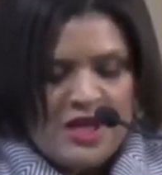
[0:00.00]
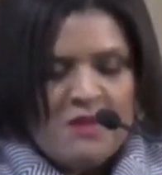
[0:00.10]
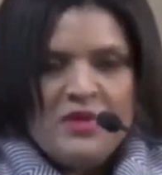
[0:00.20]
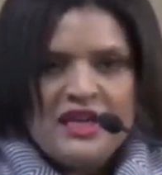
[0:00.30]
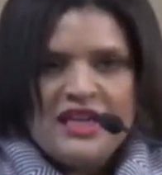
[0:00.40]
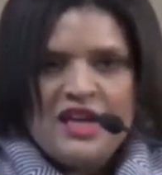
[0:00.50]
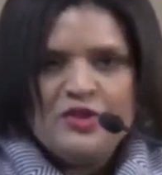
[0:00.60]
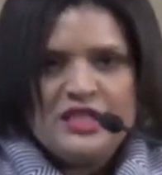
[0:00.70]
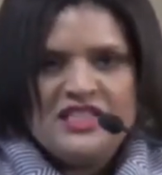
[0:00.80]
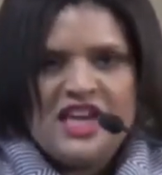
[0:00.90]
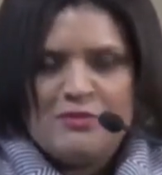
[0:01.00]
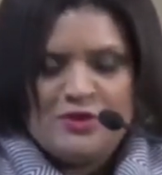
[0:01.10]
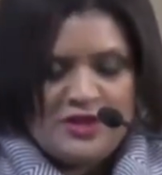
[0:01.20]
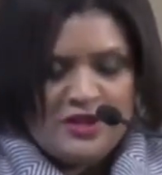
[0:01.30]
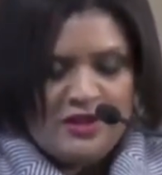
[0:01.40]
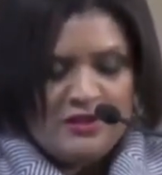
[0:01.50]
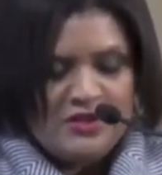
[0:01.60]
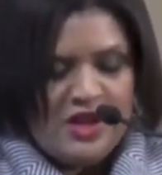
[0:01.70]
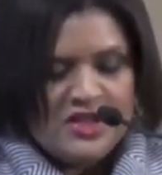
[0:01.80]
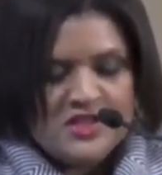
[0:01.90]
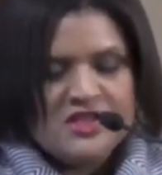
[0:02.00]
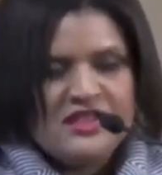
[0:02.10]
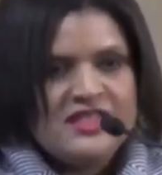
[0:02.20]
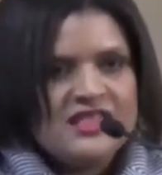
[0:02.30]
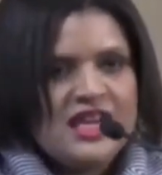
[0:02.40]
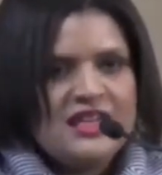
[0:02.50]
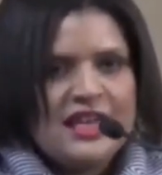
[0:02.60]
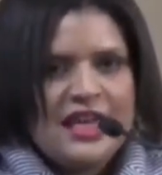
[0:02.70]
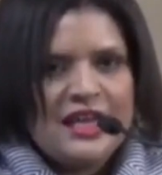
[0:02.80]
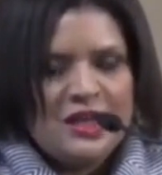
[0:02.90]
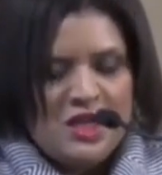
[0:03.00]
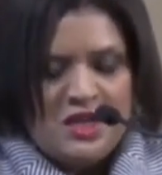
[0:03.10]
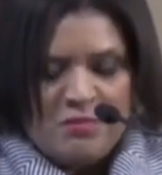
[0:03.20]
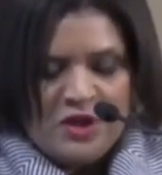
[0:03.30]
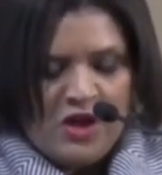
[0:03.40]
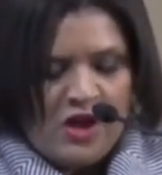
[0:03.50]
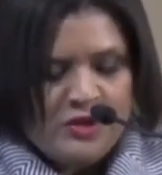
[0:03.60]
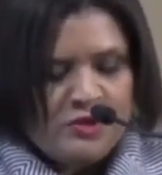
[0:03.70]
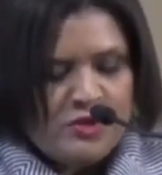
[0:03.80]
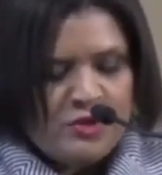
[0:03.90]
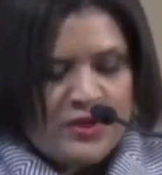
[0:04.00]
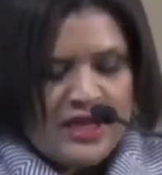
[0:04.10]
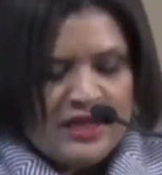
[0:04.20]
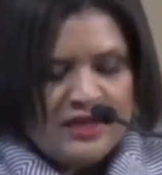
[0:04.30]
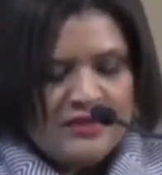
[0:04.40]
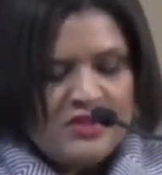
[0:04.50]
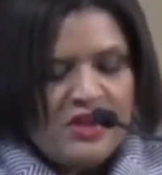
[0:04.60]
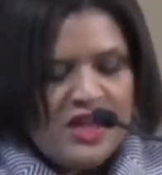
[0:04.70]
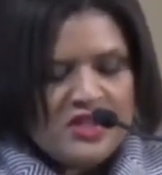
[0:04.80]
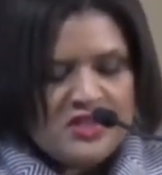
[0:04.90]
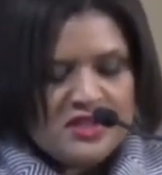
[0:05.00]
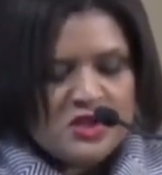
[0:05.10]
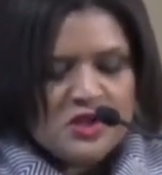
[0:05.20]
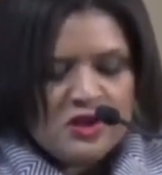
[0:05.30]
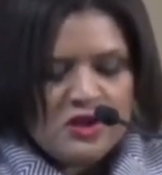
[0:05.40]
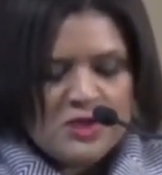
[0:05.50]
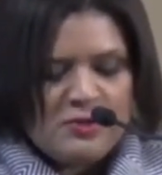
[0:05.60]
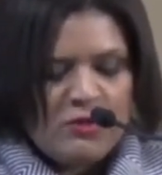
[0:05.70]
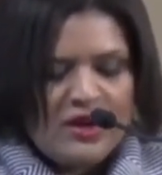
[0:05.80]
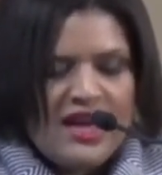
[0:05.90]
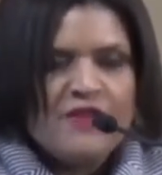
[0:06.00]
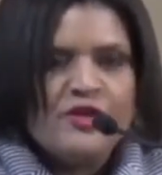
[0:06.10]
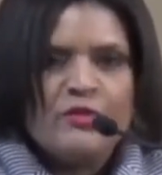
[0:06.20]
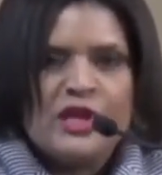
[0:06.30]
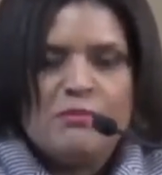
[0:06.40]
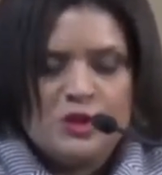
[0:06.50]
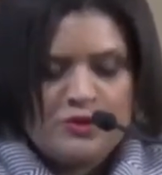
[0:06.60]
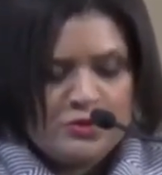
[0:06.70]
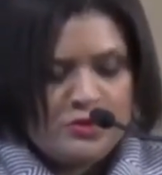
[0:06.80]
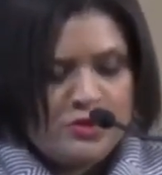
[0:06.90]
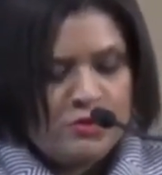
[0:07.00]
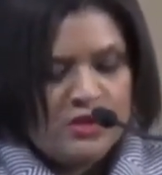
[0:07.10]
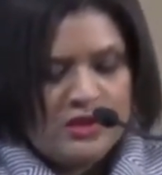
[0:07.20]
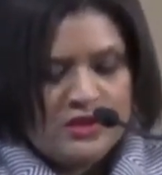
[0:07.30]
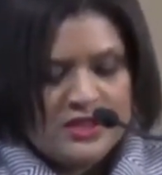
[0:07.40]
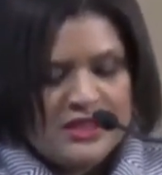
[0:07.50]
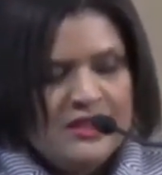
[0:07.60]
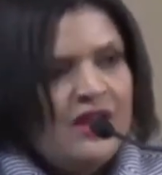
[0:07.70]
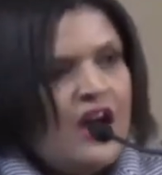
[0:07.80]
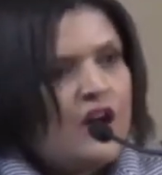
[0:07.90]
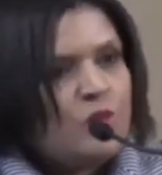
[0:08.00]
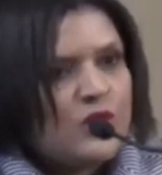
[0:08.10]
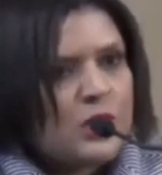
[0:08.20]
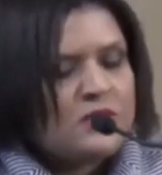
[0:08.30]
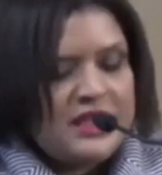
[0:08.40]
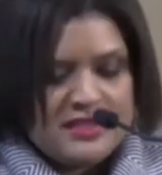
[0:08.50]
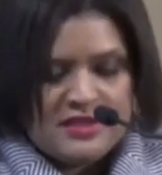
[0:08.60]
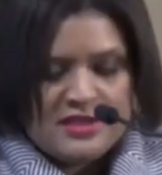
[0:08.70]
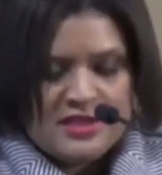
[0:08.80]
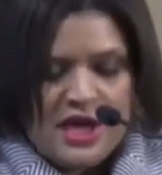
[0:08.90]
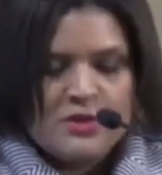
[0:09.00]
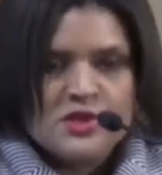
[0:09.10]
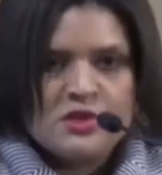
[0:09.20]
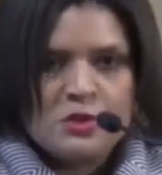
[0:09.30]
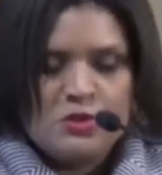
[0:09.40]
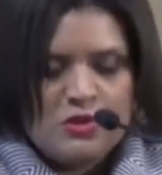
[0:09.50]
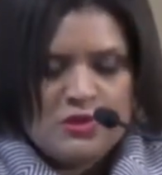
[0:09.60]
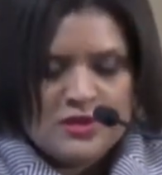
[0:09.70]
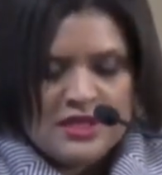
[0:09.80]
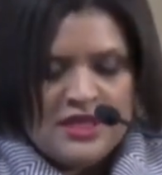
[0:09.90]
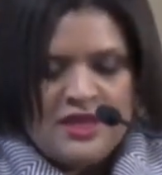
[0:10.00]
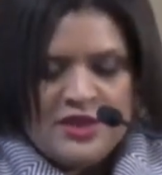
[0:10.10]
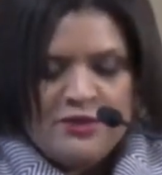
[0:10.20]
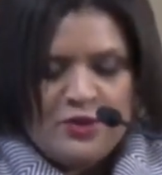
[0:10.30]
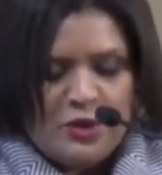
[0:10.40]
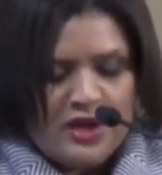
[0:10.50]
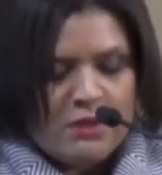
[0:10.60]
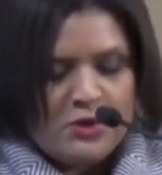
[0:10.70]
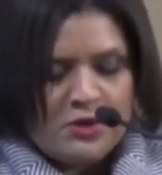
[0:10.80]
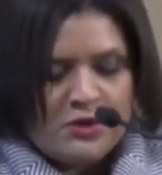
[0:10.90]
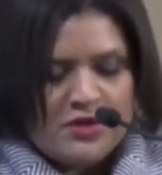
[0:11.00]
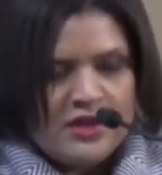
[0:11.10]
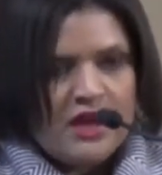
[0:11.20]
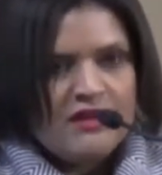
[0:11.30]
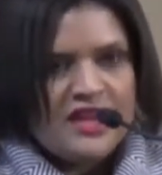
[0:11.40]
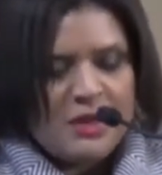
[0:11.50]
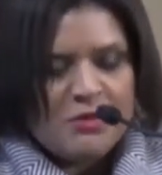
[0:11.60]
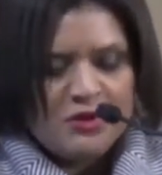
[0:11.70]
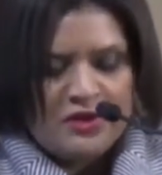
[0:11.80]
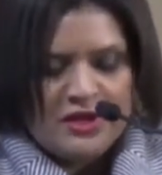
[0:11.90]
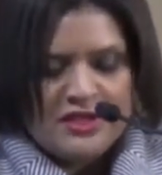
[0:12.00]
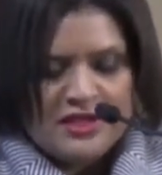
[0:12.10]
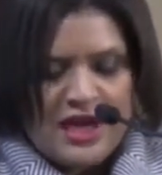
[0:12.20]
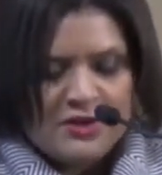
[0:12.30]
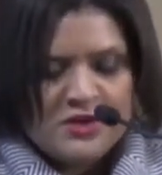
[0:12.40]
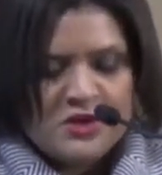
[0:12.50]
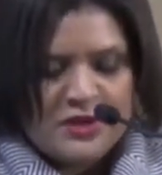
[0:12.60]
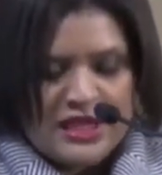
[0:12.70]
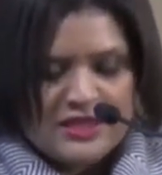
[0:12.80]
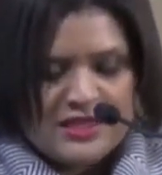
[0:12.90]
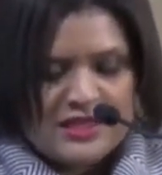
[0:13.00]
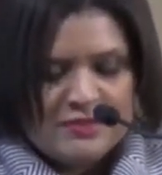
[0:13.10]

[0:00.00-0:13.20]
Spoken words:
but at every time of year, not just on Sunday, but all through the week, not just in church, but wherever we move through the world, our workplaces, our schools, the voting booth, our neighborhoods, our streets.